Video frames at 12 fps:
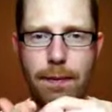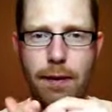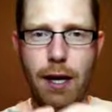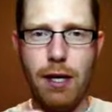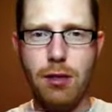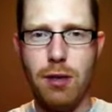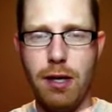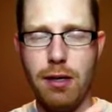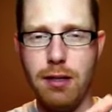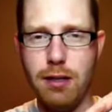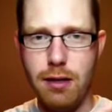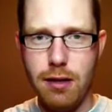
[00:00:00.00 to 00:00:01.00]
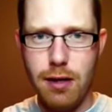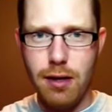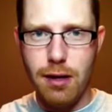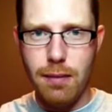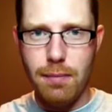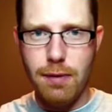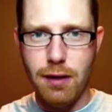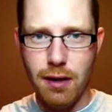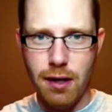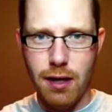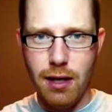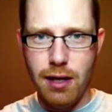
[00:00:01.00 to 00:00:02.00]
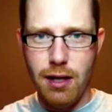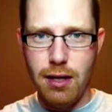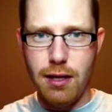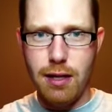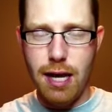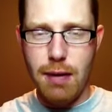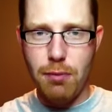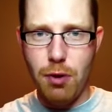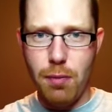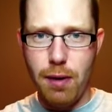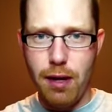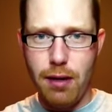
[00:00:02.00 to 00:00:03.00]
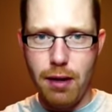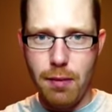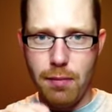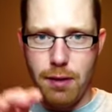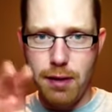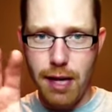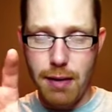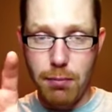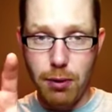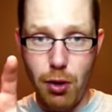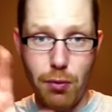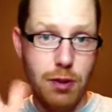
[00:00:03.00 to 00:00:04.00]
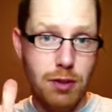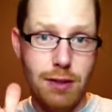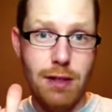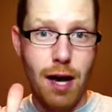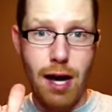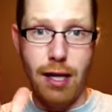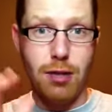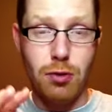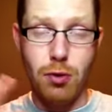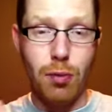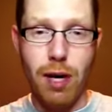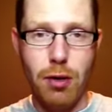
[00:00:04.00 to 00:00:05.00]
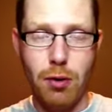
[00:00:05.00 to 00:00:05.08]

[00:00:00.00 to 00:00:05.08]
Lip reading: Okay, so I dipped into the 9 blow bend up to 9 blow, which is a tonic. So great